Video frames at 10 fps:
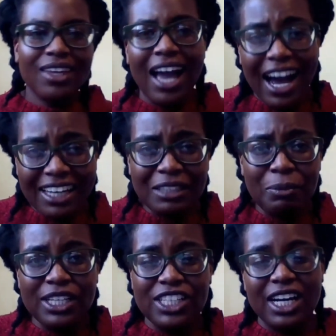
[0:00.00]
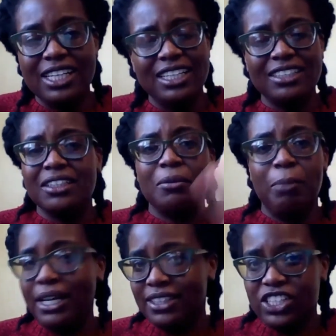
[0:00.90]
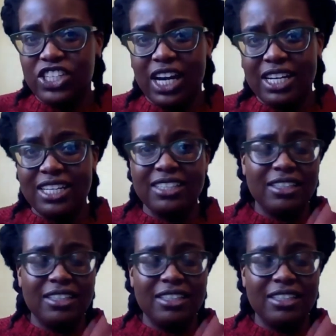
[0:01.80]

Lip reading: I speak Chinese, basic Chinese,